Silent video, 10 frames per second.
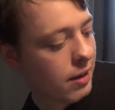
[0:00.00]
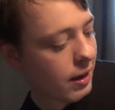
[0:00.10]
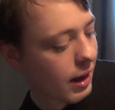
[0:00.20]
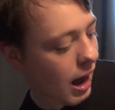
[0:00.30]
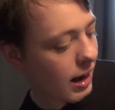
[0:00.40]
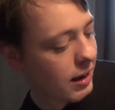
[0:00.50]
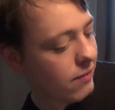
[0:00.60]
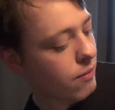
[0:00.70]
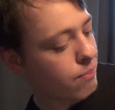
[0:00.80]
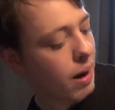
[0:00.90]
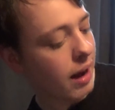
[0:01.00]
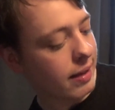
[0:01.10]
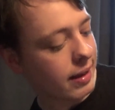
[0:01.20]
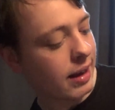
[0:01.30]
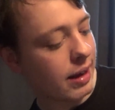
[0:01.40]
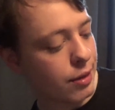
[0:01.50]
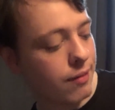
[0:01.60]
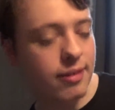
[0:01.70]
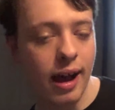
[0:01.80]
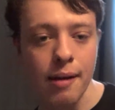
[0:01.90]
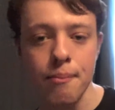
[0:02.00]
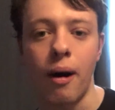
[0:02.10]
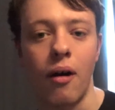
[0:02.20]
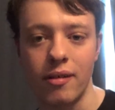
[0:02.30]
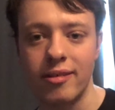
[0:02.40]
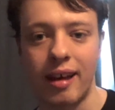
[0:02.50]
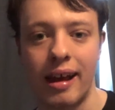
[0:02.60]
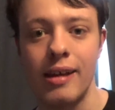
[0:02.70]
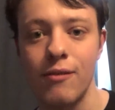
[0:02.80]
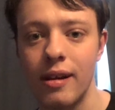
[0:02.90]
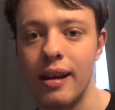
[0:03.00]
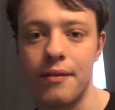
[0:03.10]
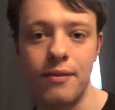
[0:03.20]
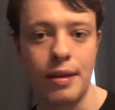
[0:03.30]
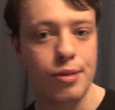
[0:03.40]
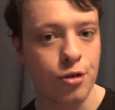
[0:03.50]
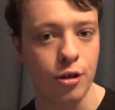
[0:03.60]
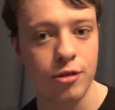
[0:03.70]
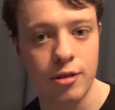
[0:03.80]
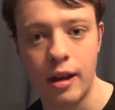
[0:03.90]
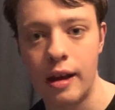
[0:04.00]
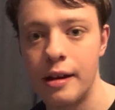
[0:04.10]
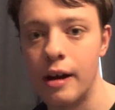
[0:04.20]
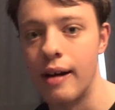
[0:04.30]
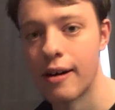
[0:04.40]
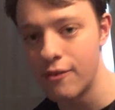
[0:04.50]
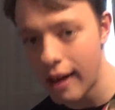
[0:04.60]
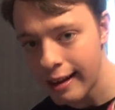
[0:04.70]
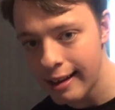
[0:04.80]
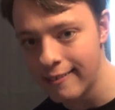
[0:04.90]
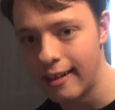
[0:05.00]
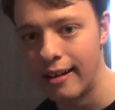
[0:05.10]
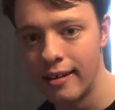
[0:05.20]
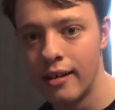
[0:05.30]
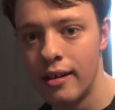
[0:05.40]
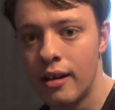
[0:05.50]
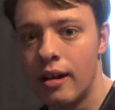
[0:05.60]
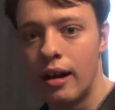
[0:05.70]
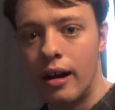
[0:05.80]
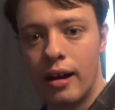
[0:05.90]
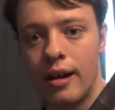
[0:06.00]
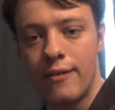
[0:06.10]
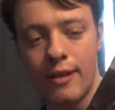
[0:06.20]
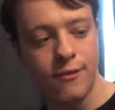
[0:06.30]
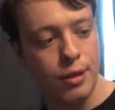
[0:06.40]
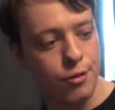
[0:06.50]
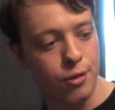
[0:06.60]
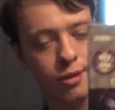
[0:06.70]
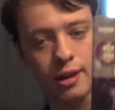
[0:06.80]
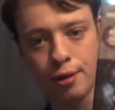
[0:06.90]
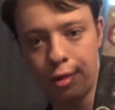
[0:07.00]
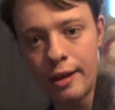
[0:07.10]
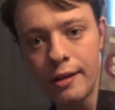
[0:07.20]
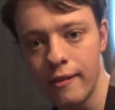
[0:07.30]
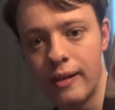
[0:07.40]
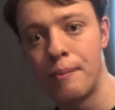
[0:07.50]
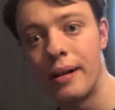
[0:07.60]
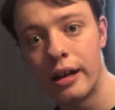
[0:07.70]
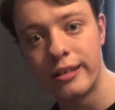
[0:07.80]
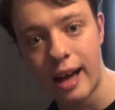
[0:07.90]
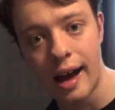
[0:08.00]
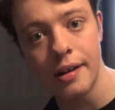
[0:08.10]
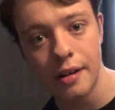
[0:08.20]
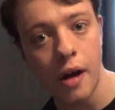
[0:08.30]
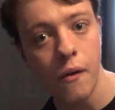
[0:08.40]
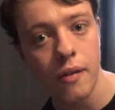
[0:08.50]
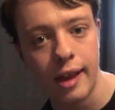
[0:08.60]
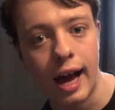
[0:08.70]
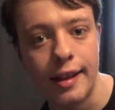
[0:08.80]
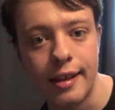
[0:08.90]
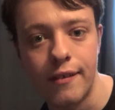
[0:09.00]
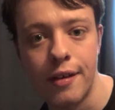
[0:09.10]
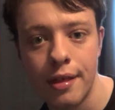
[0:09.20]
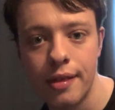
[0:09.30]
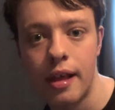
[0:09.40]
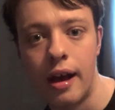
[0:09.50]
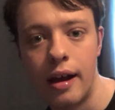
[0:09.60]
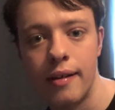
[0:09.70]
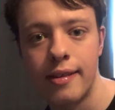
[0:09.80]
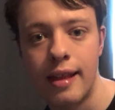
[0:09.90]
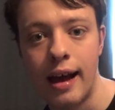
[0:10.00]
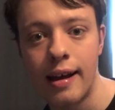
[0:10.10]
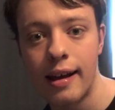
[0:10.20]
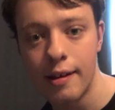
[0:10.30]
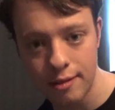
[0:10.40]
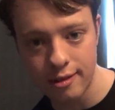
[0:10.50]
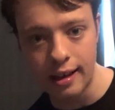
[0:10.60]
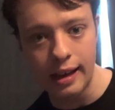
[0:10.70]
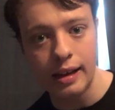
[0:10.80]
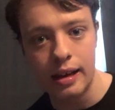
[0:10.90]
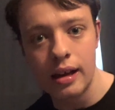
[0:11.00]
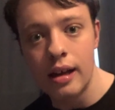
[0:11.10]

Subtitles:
can't even buy the Keys of Time box set, even if it's just, you know, a regular, if it's just a single, because I know that there are, I have seen